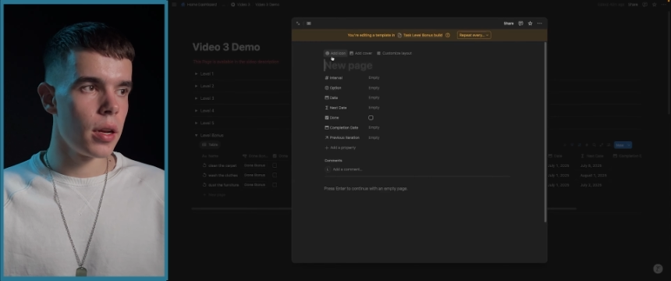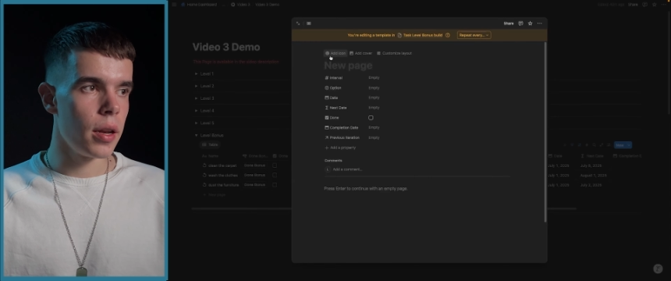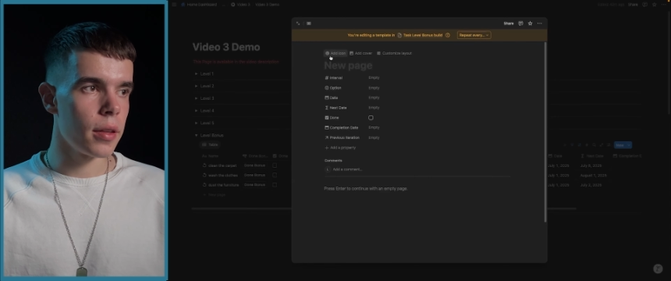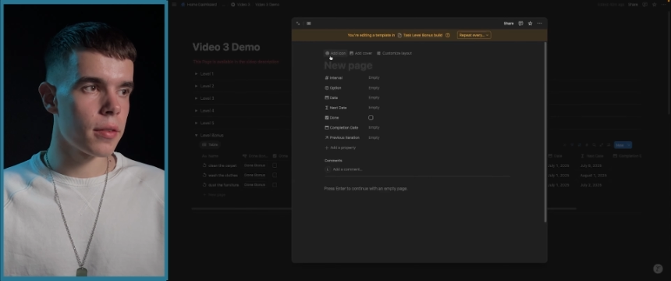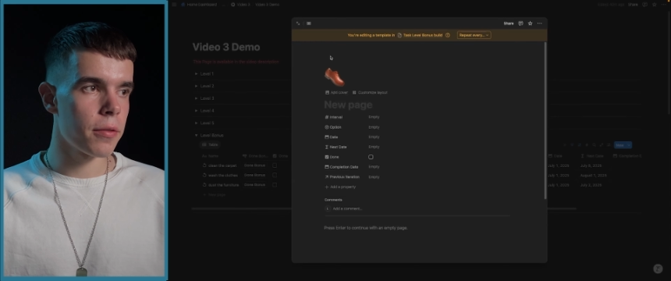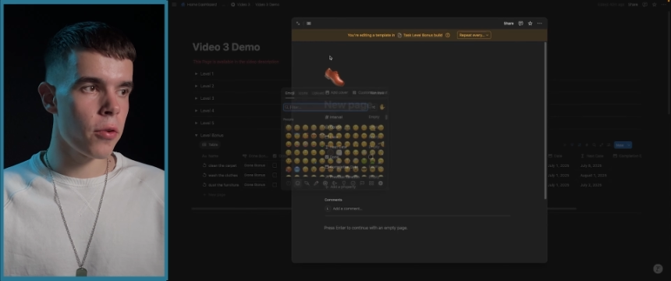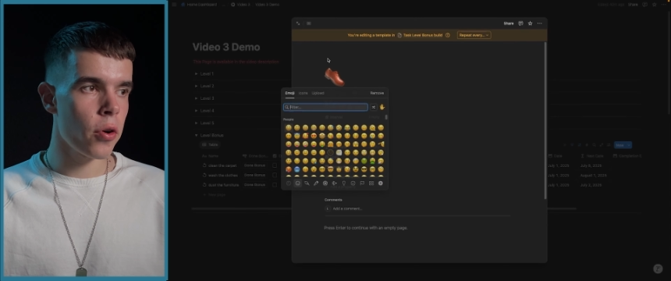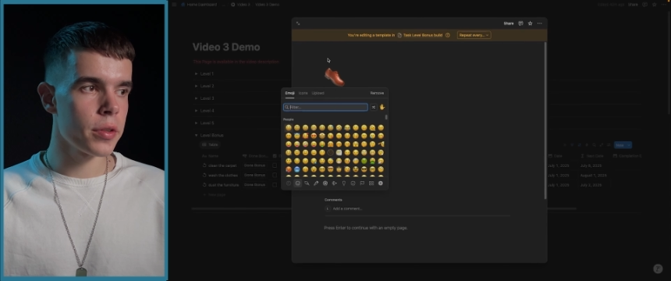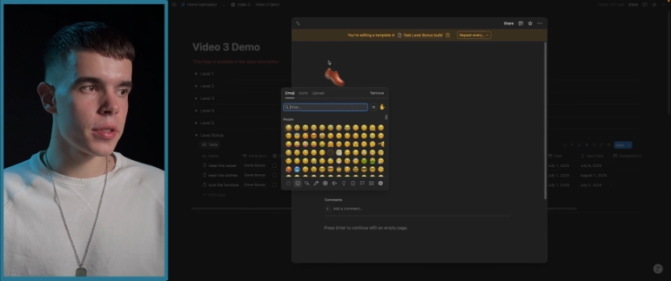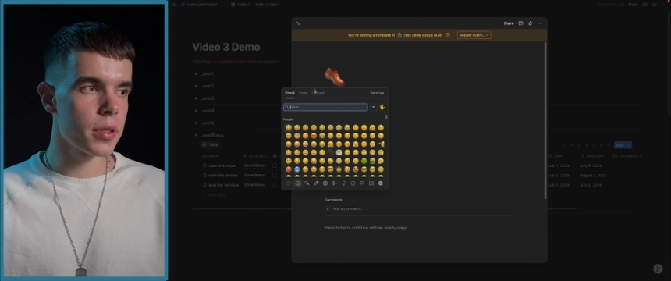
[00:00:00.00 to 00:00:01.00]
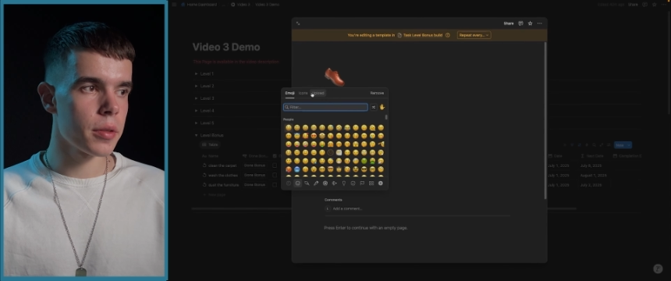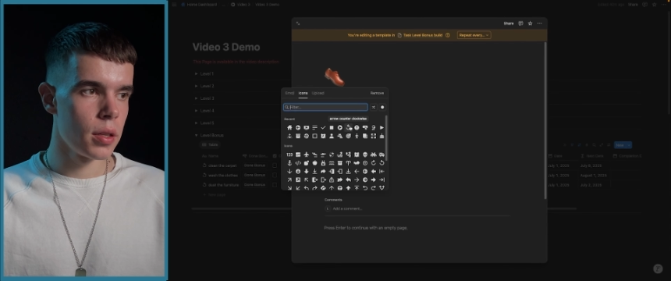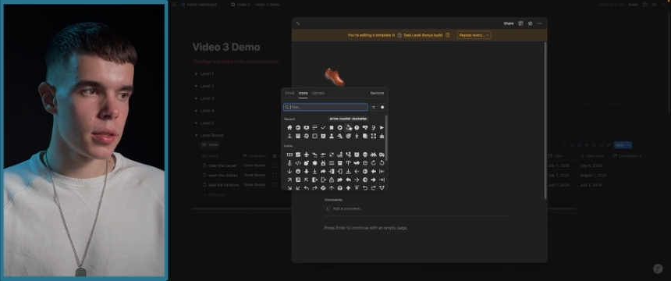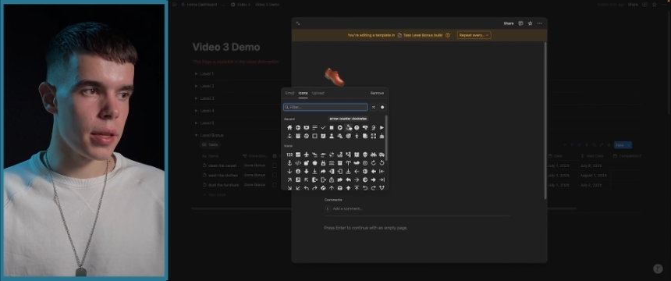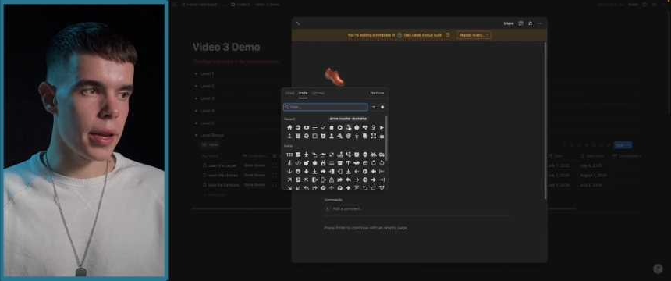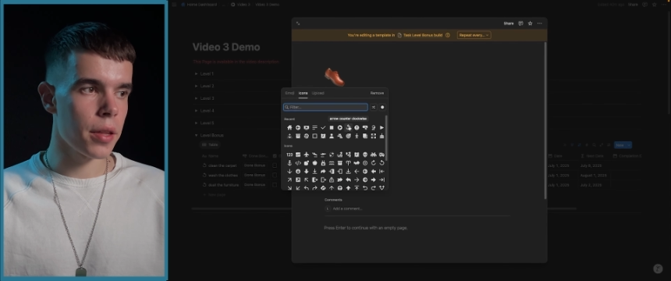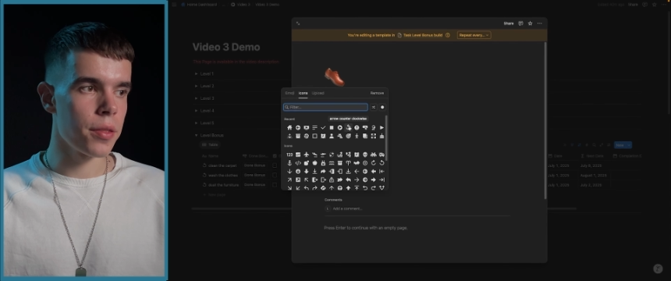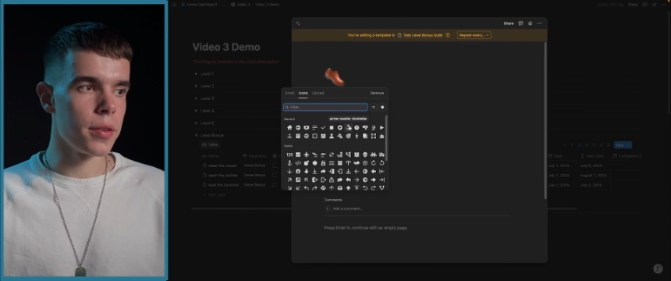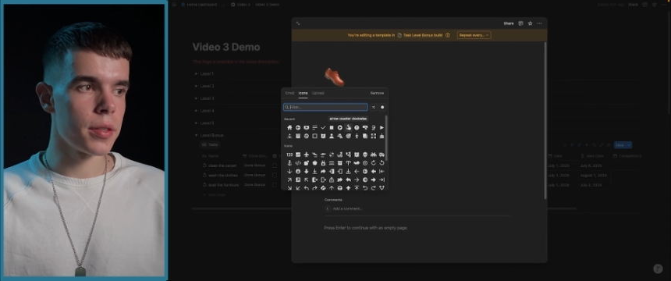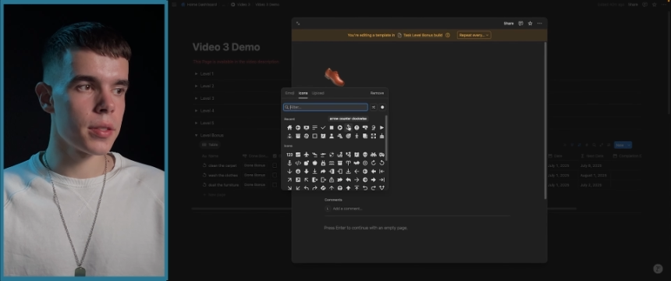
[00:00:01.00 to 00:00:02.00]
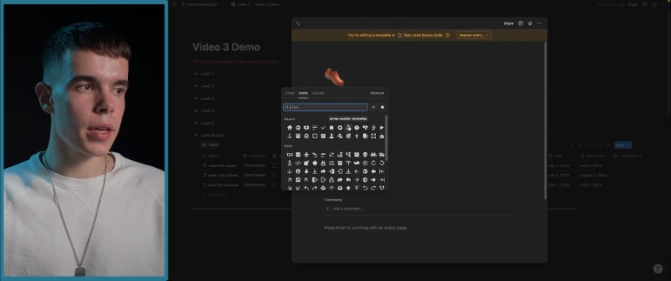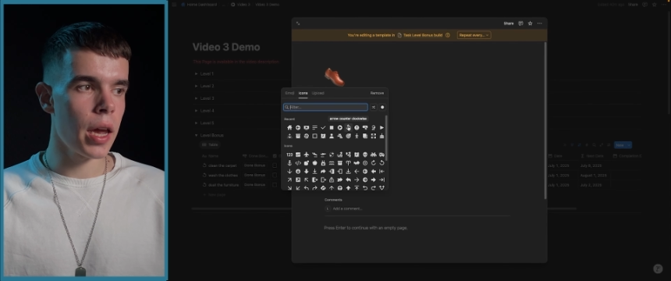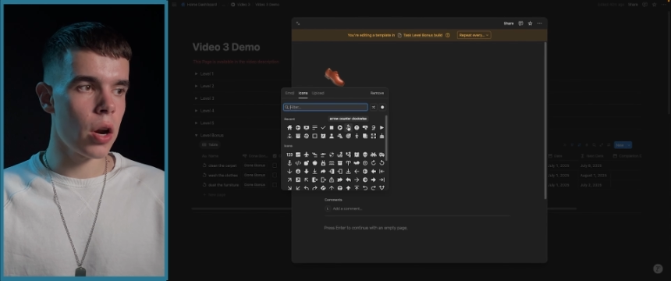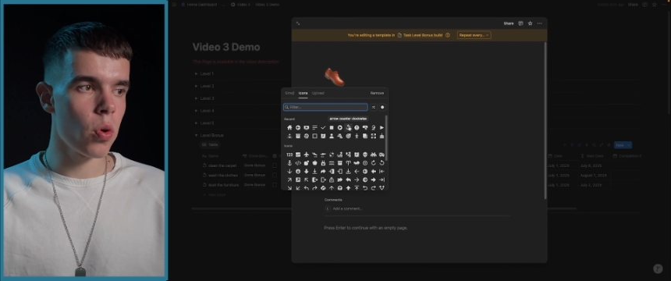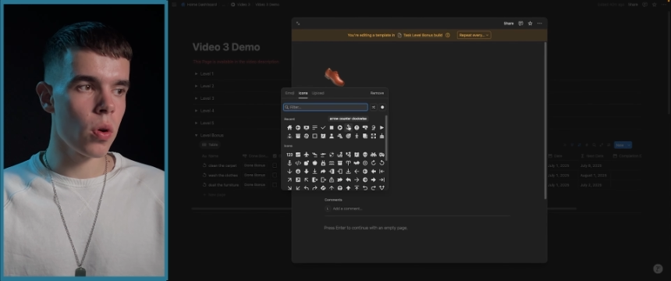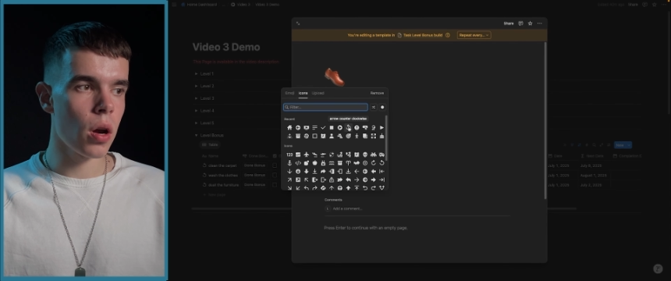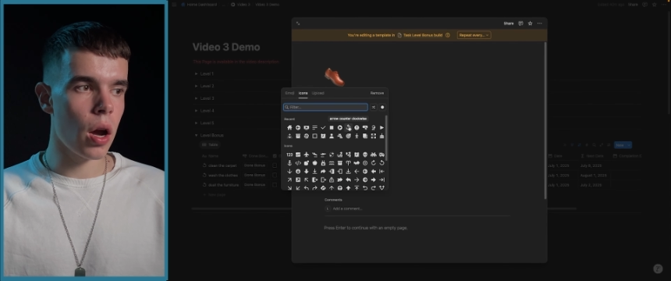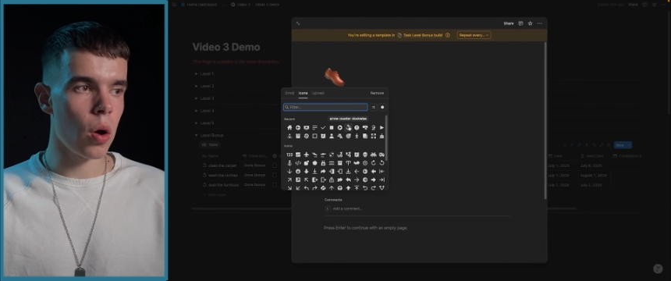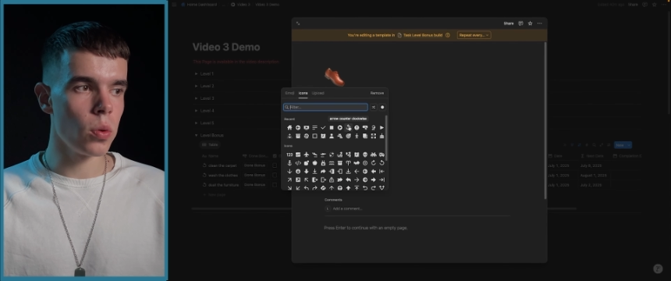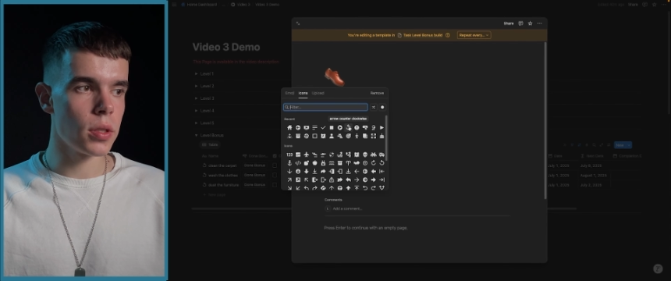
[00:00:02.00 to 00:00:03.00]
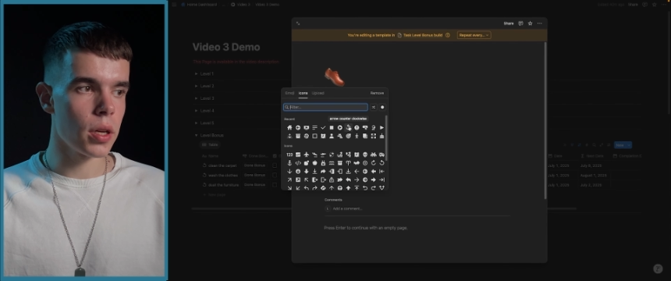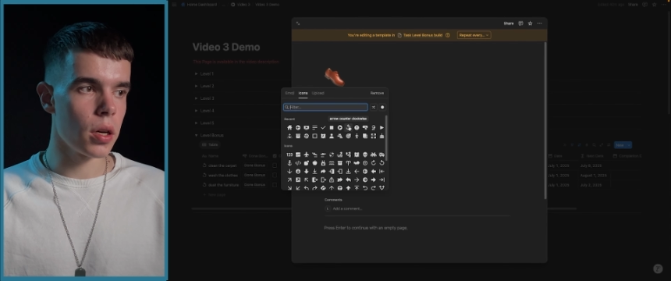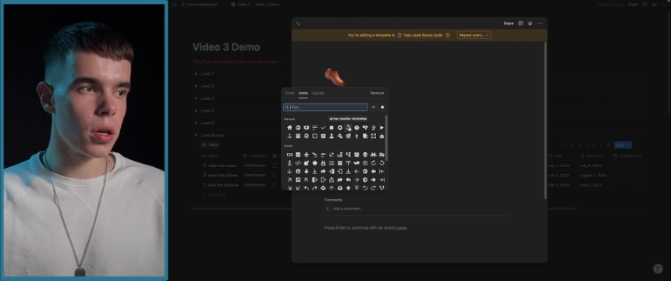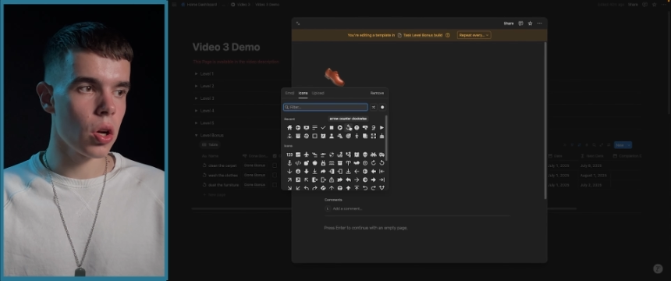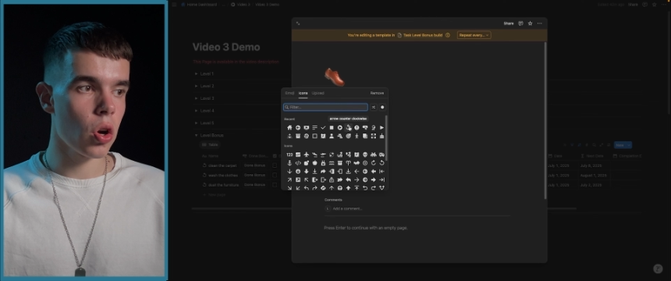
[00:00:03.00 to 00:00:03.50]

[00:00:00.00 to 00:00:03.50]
Let's first select this arrow counter